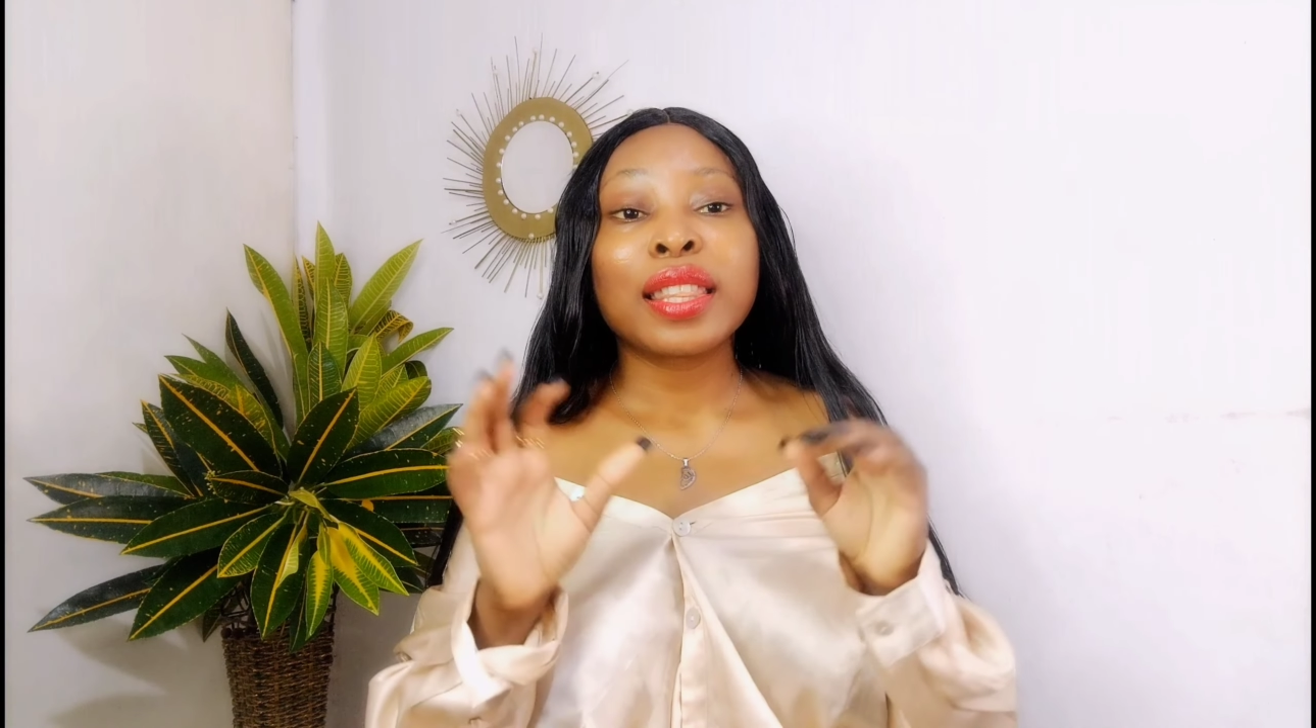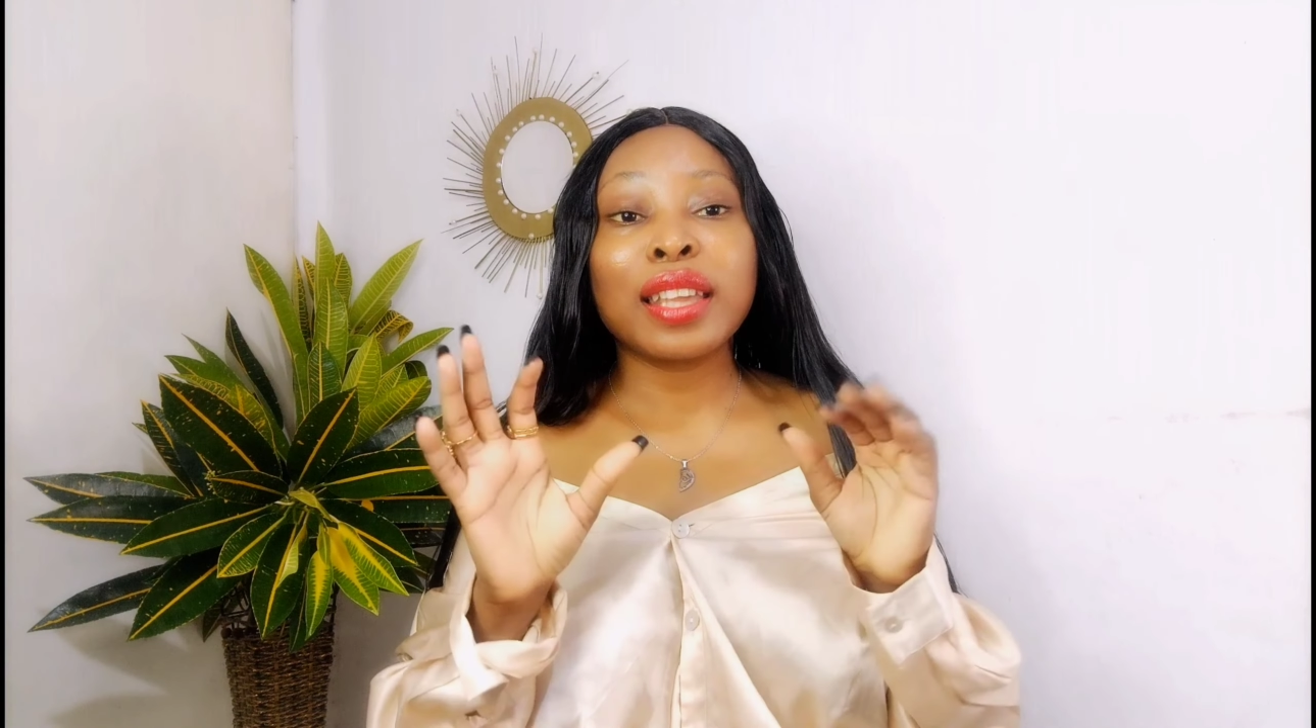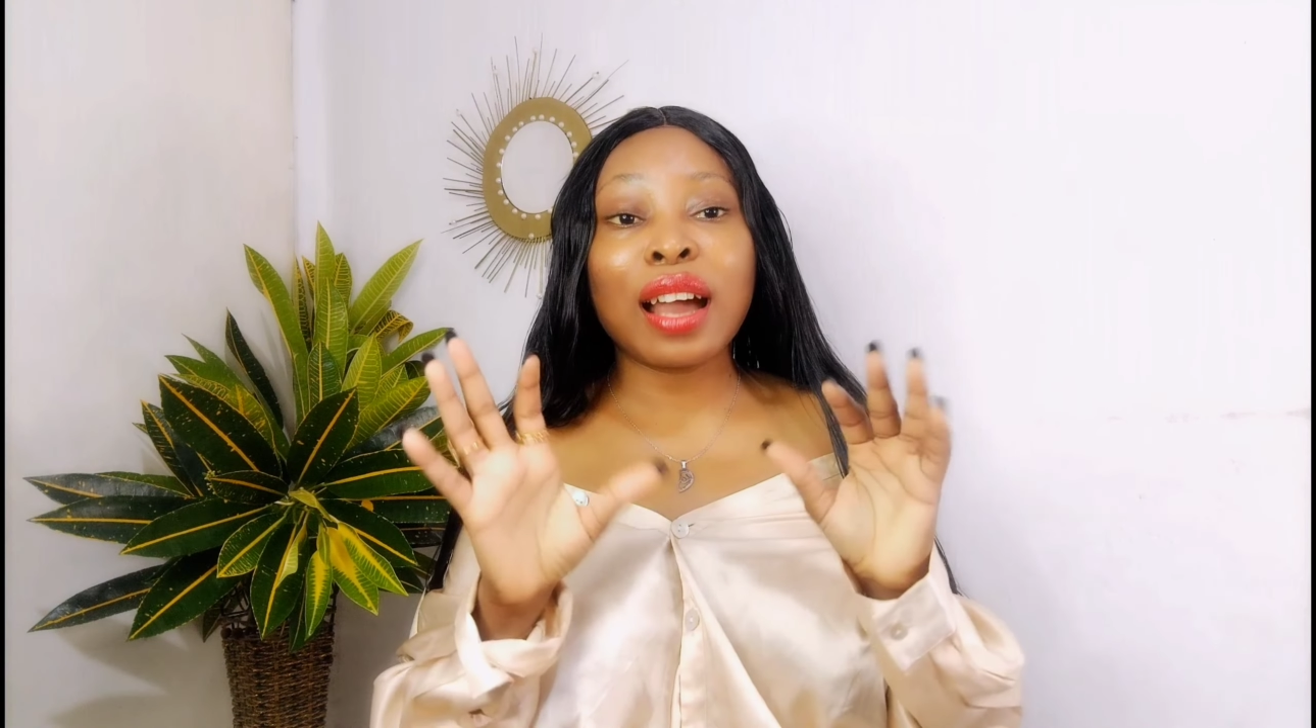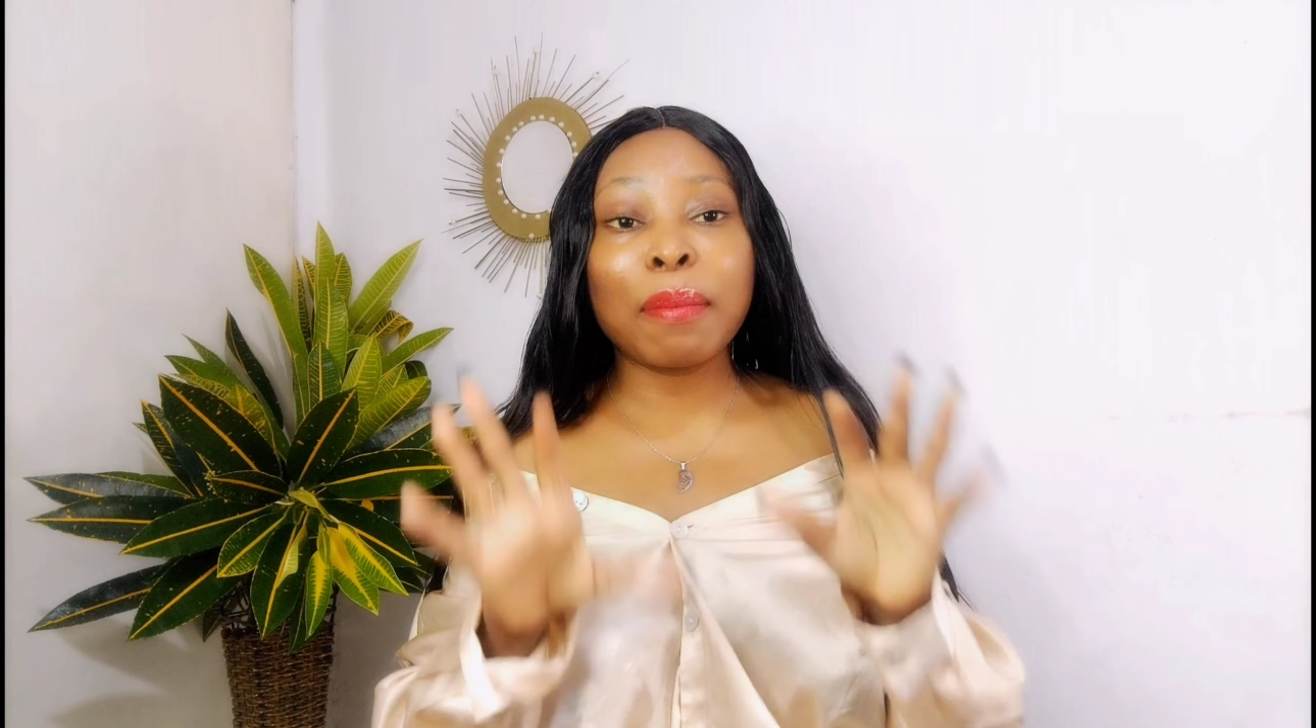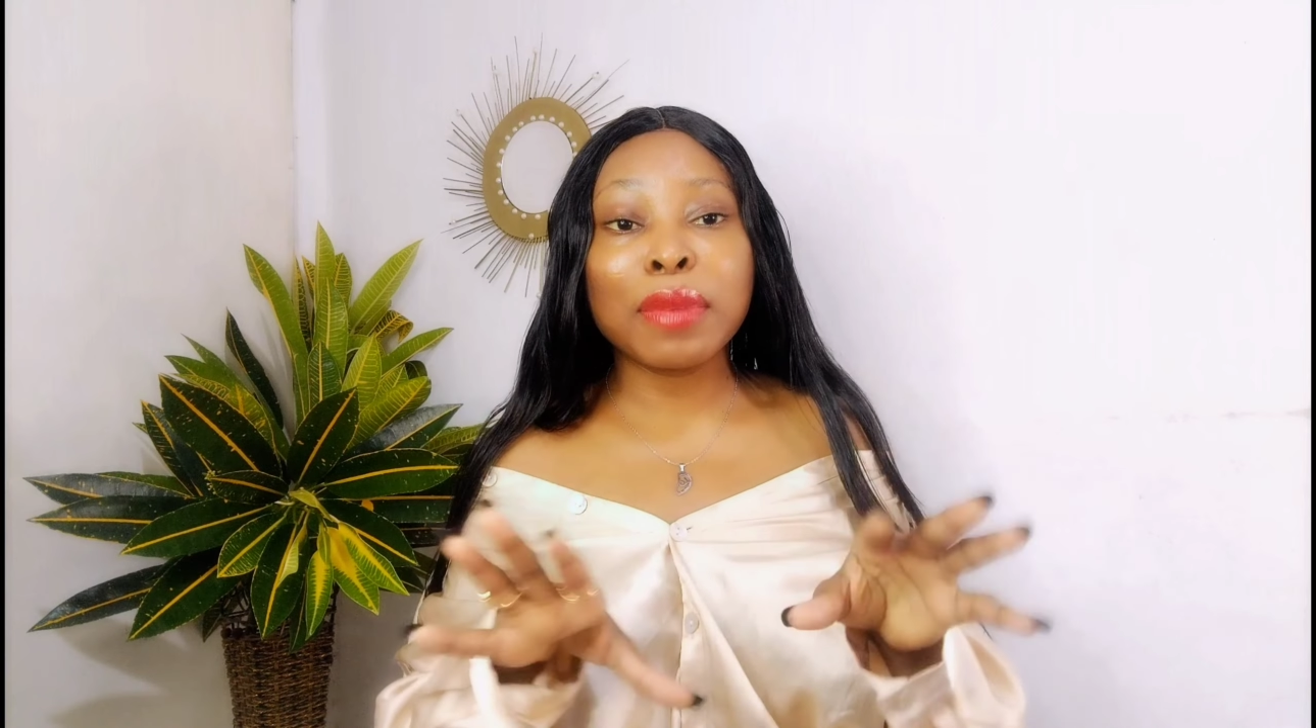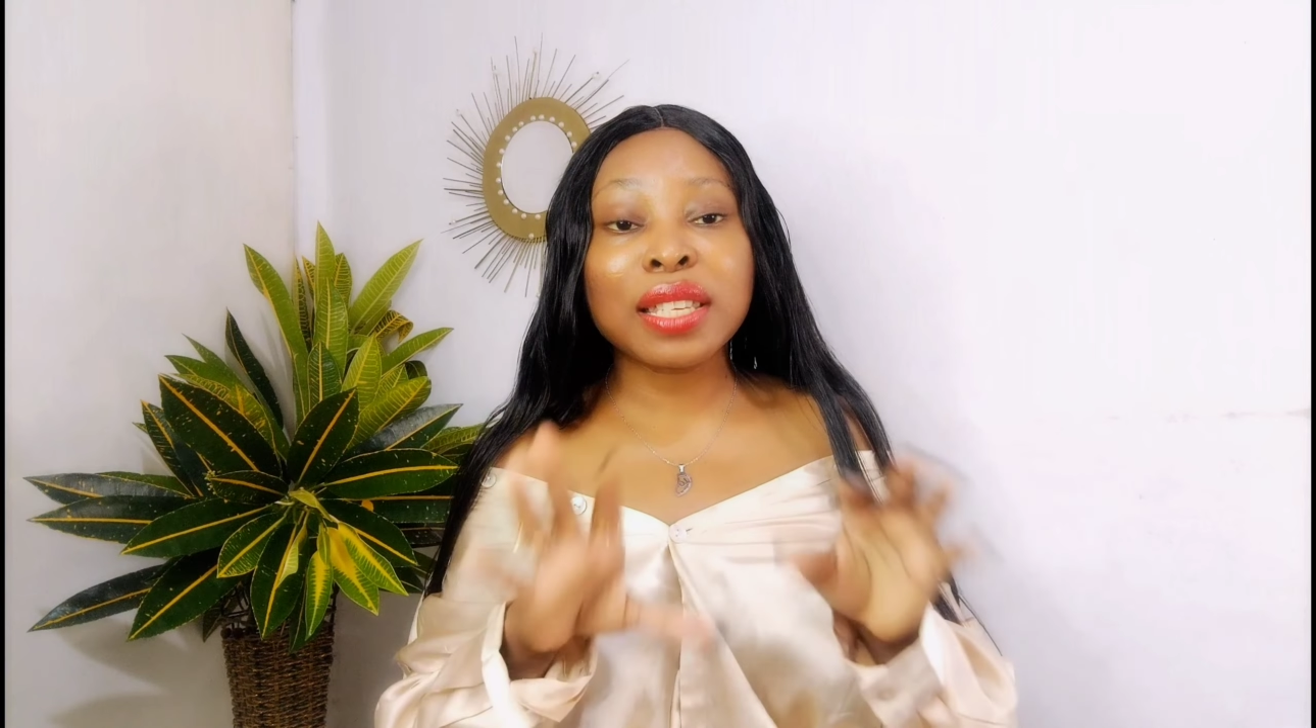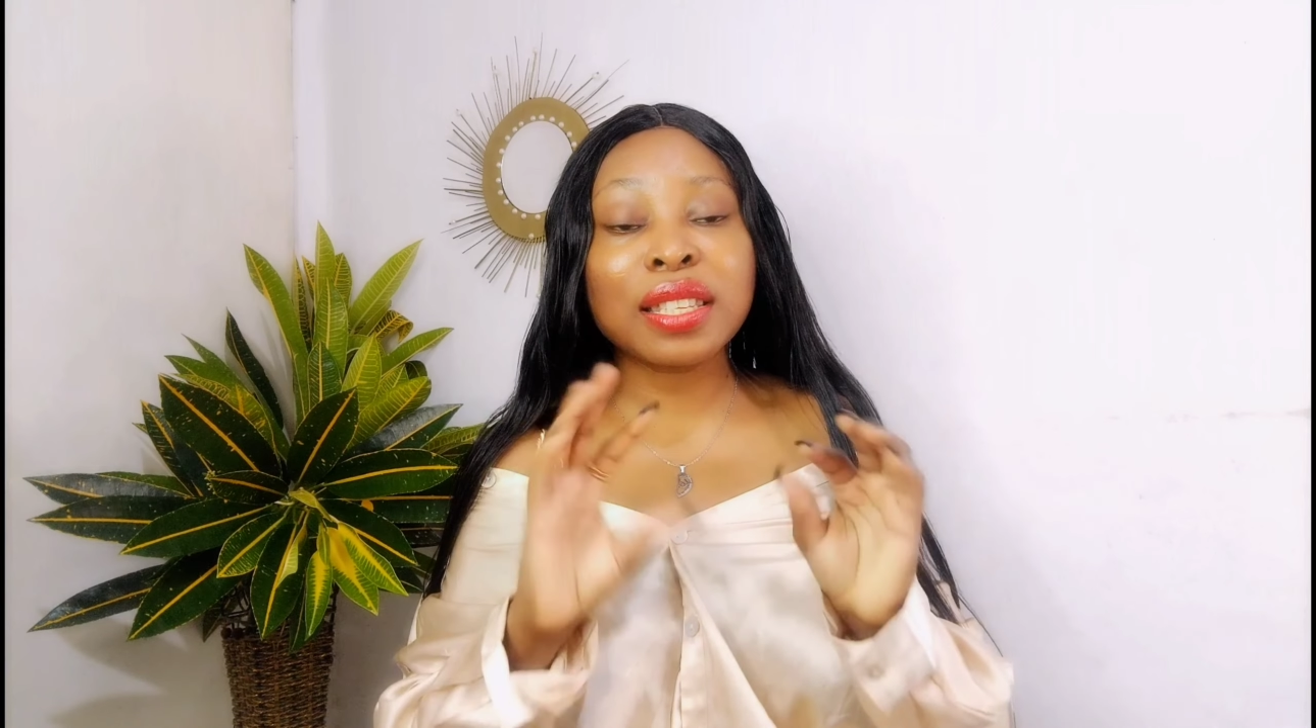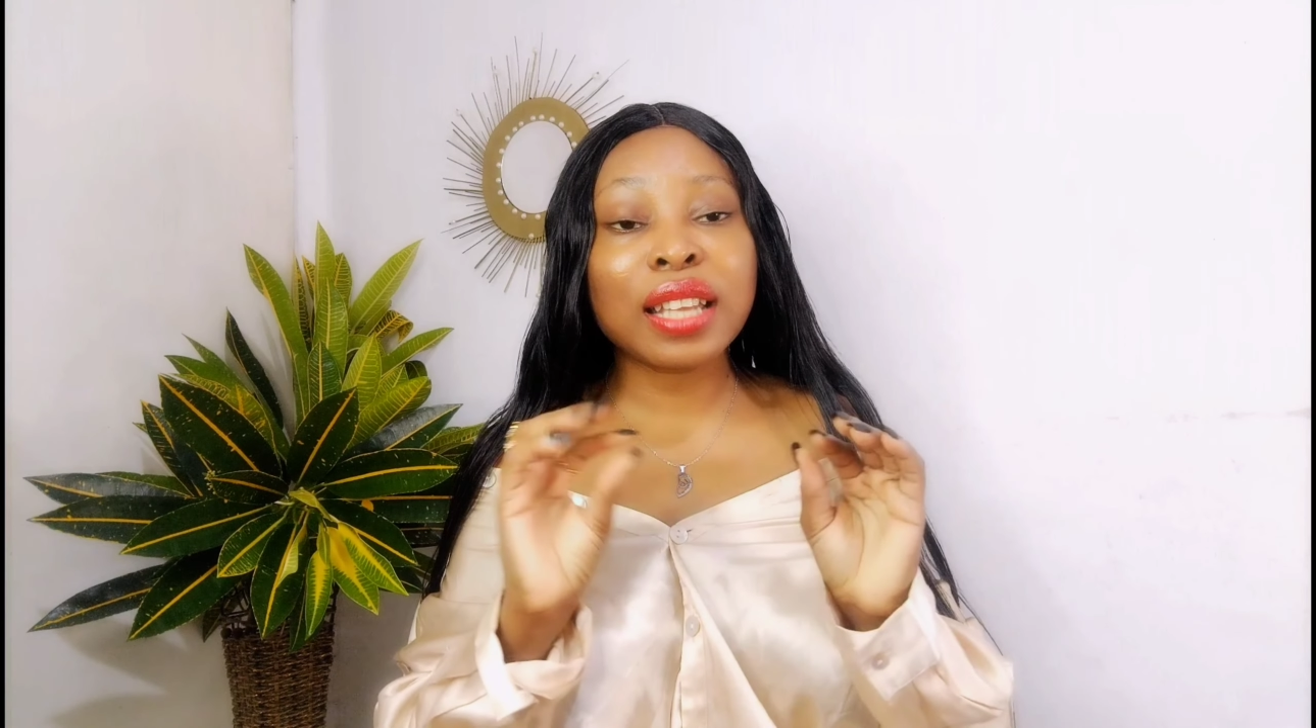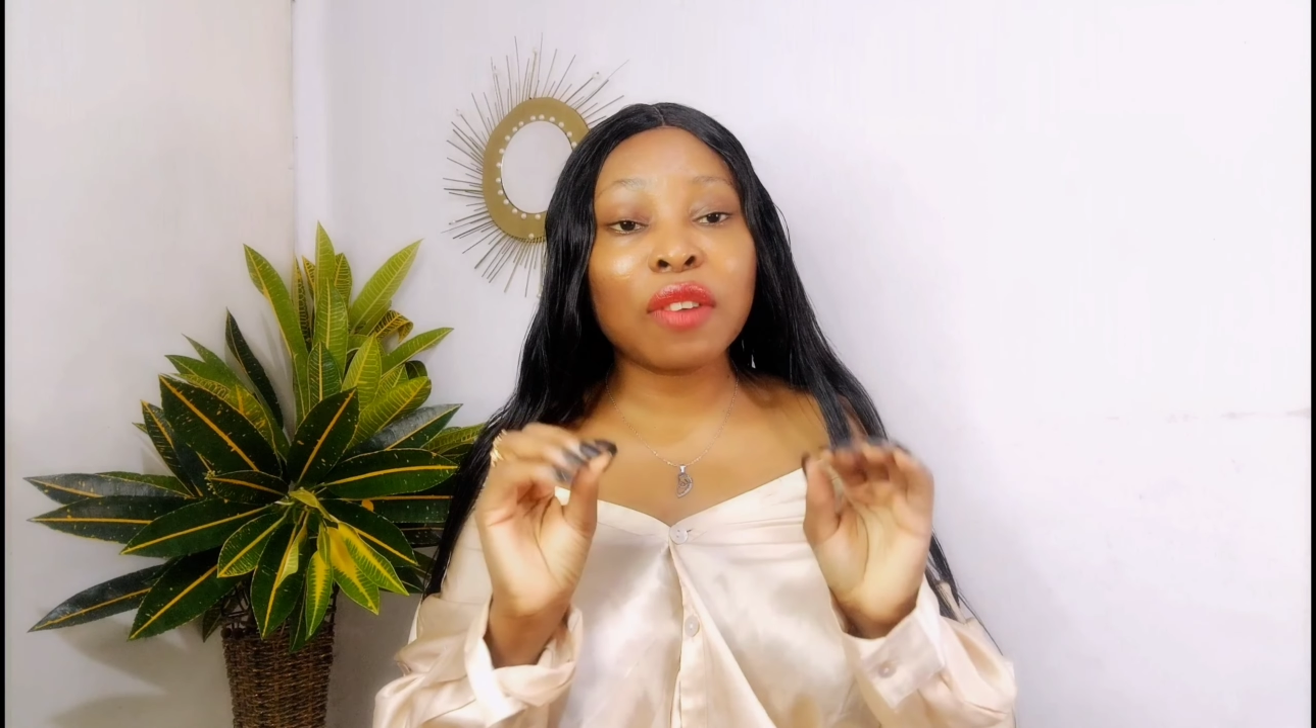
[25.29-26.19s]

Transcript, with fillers: they are amazing,